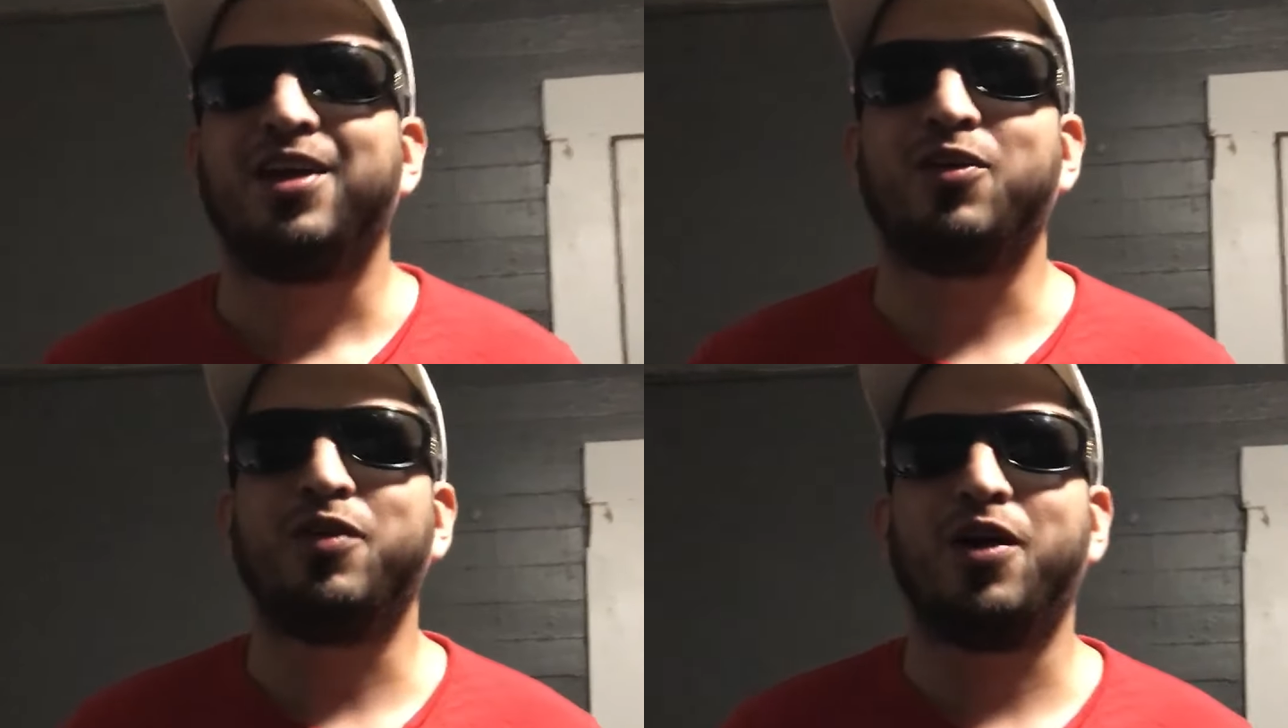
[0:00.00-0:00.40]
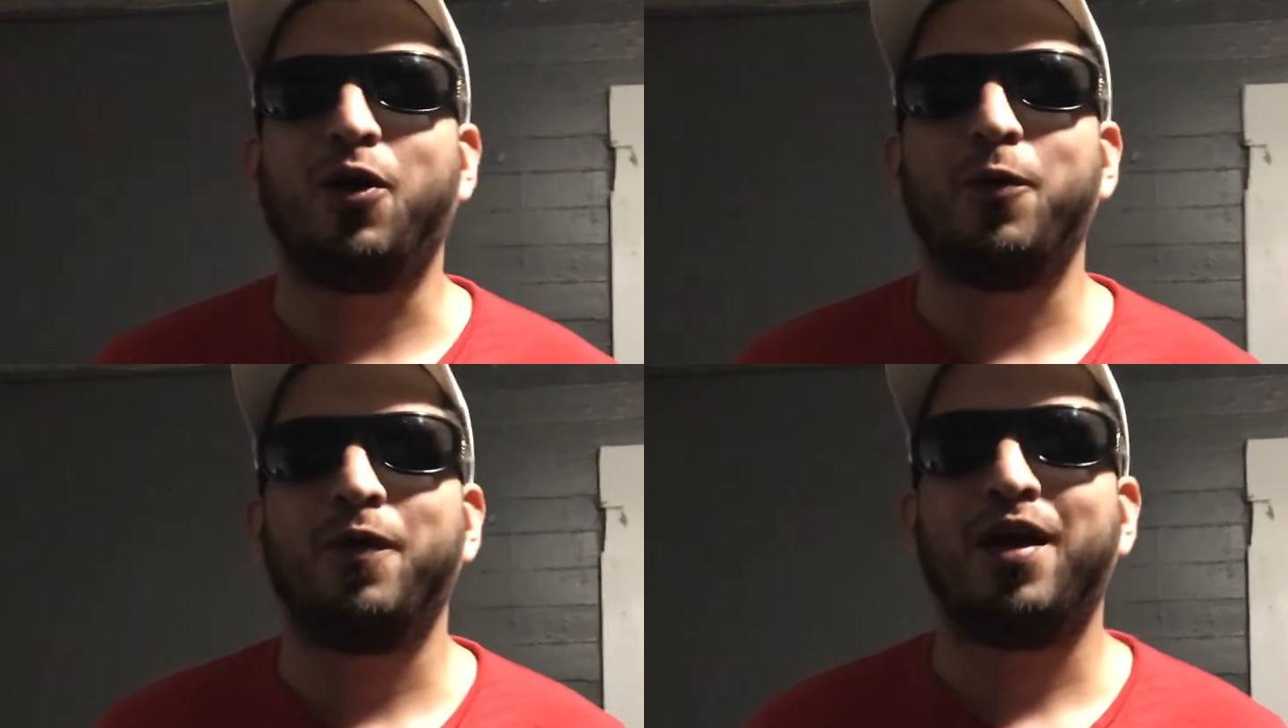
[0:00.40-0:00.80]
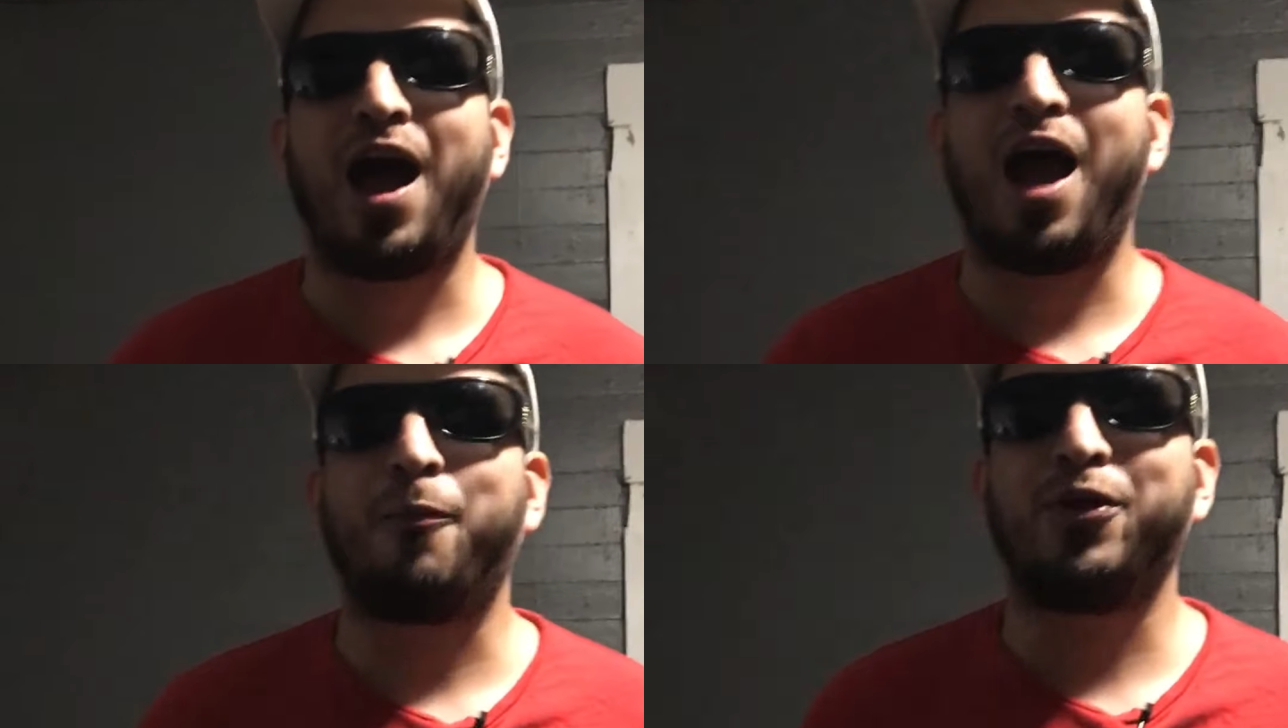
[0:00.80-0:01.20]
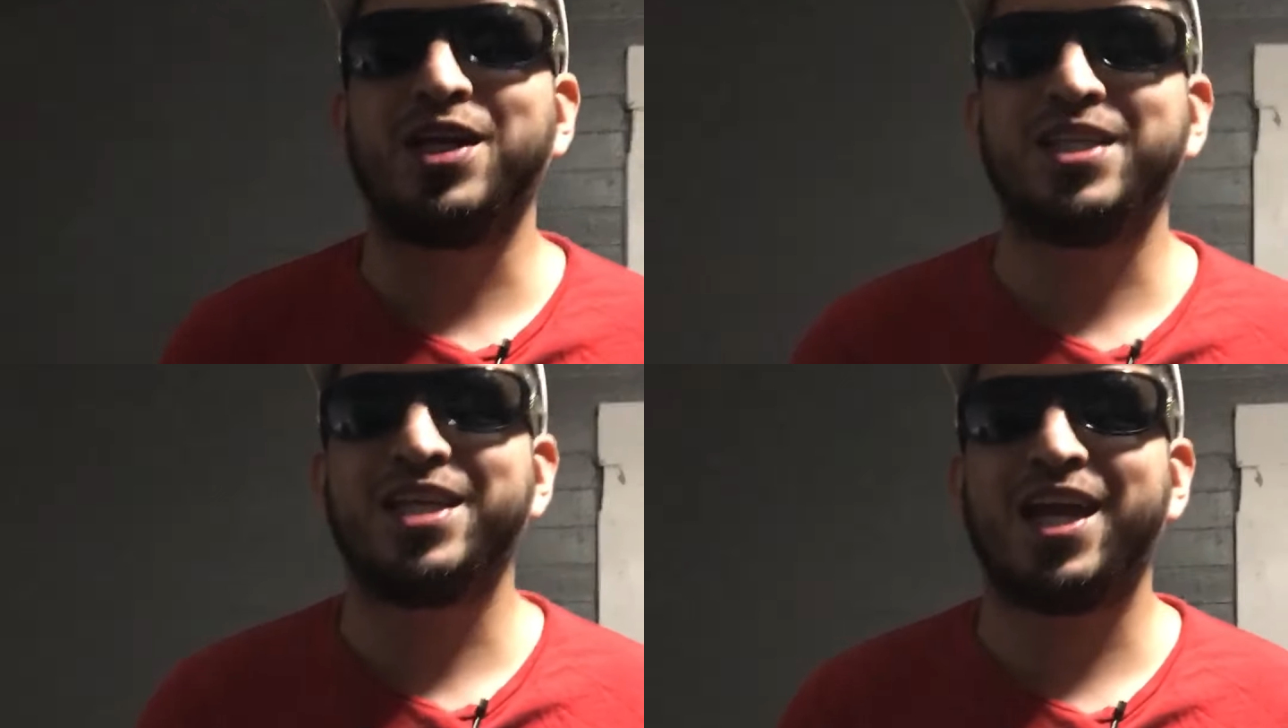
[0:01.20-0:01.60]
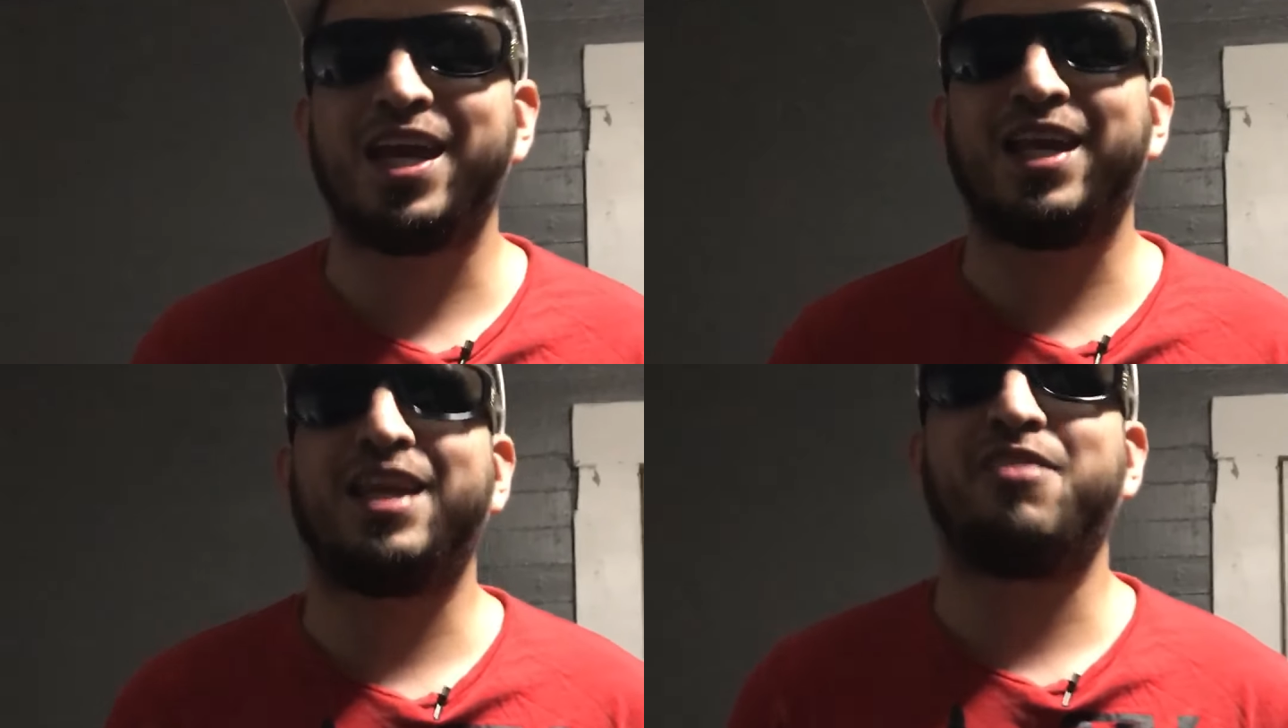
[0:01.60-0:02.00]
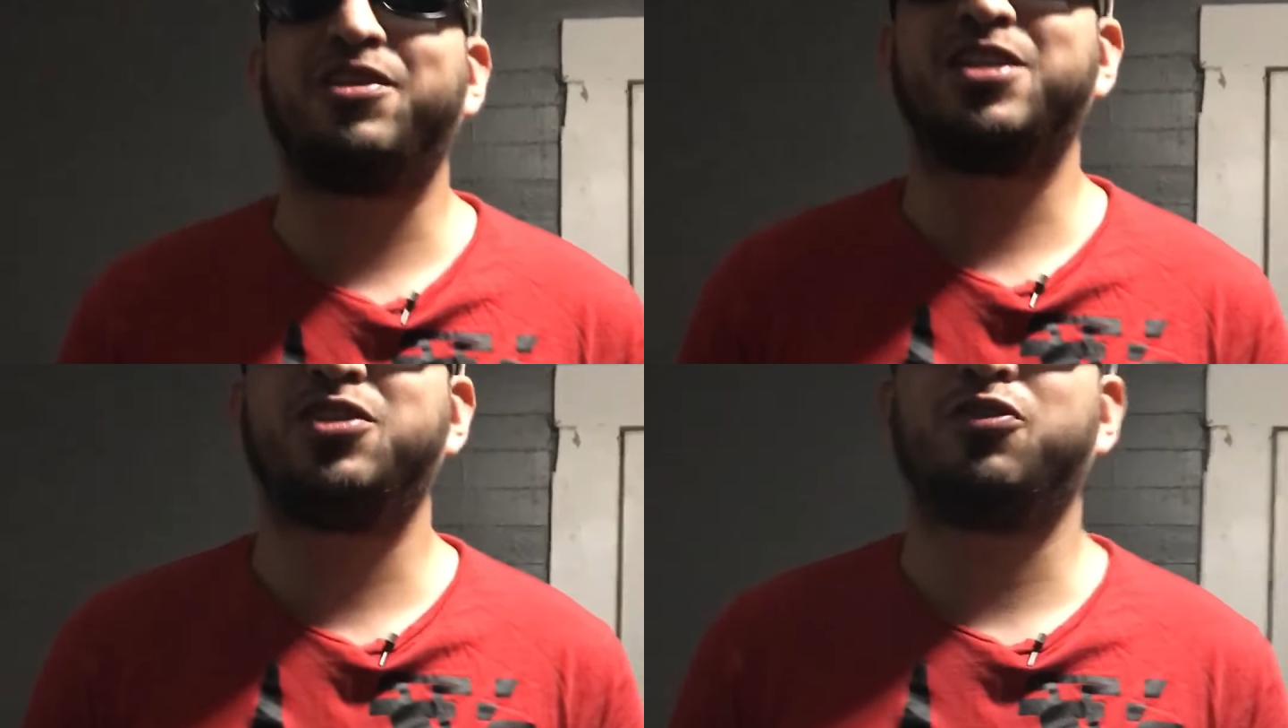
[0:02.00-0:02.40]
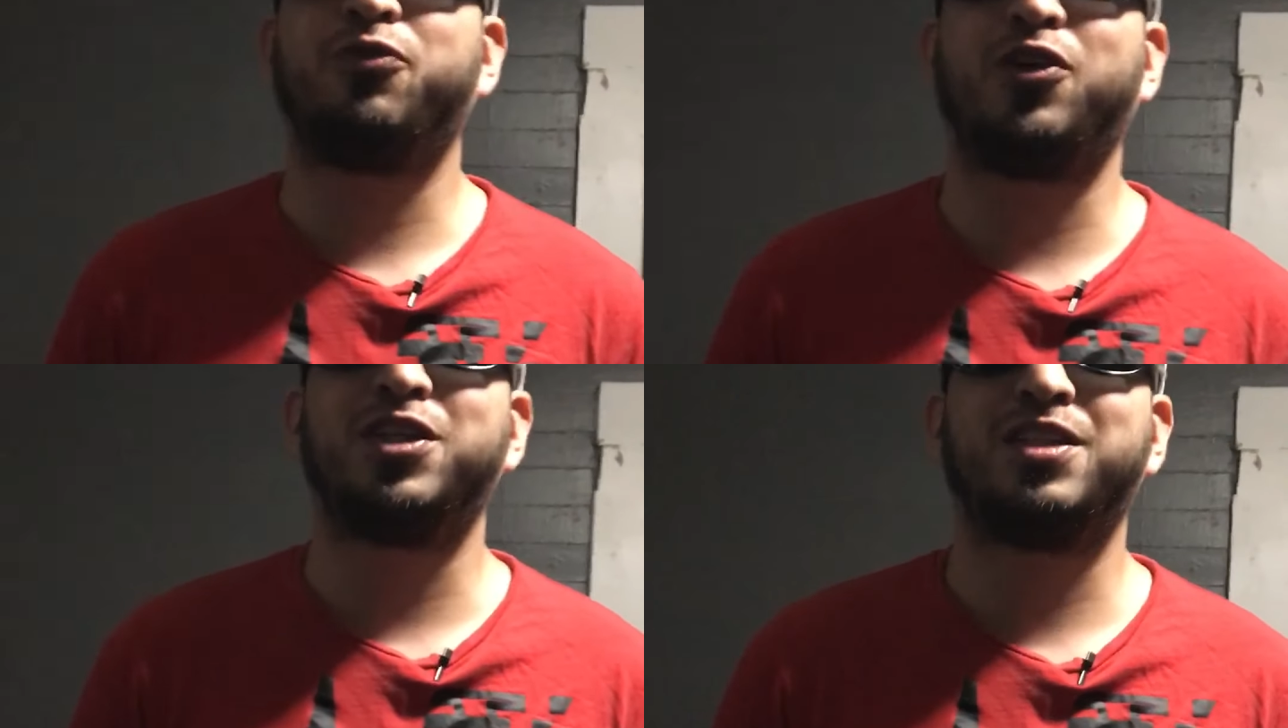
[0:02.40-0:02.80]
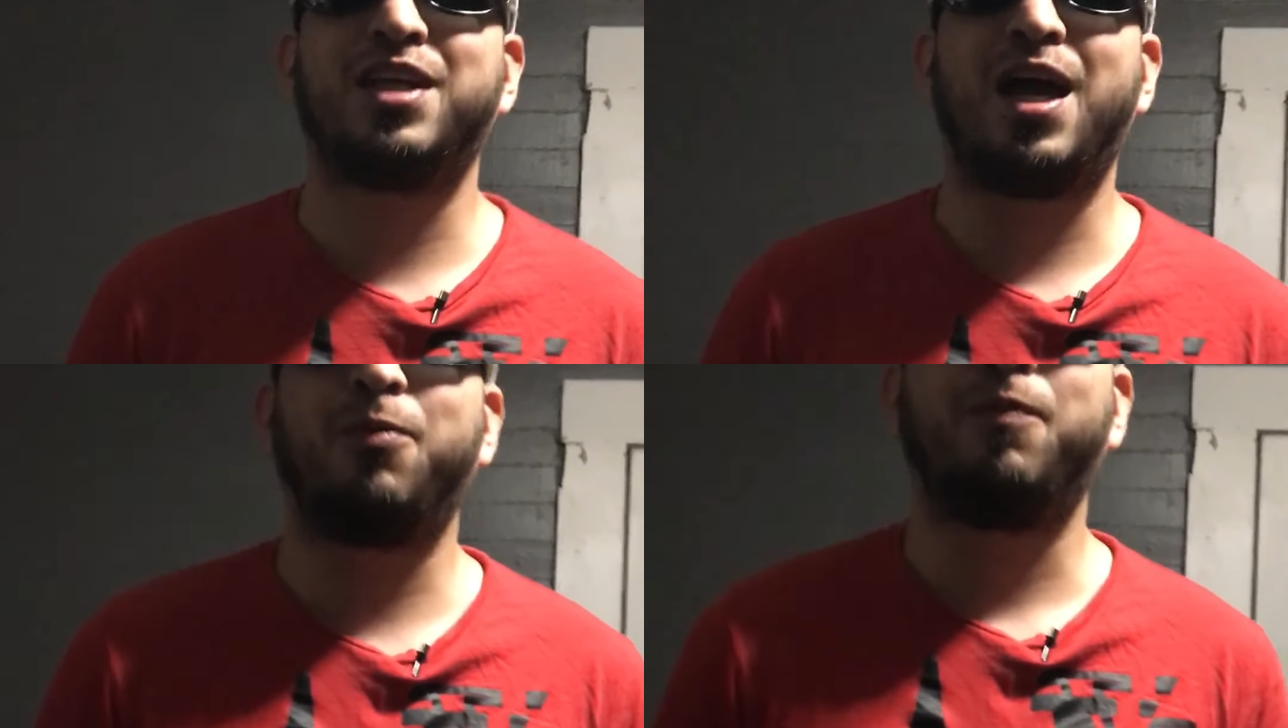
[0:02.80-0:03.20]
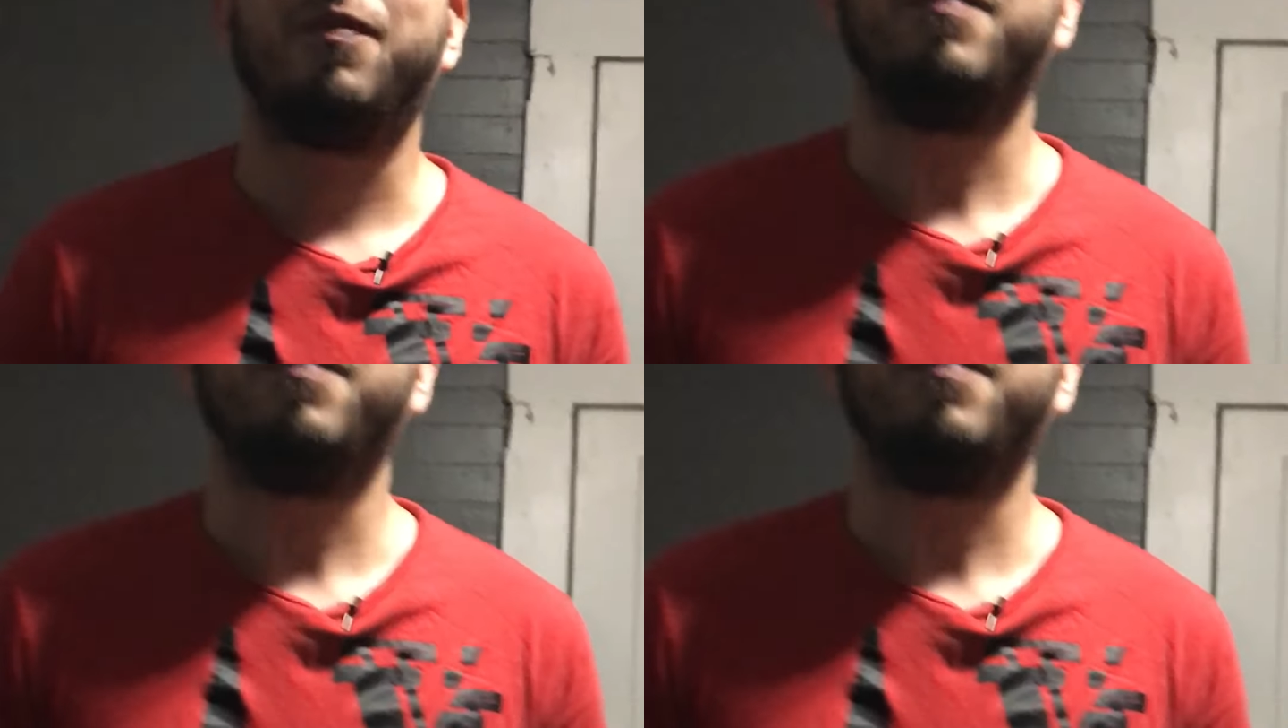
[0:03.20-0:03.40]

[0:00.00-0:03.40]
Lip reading: You know, I appreciate it, and if this is your first time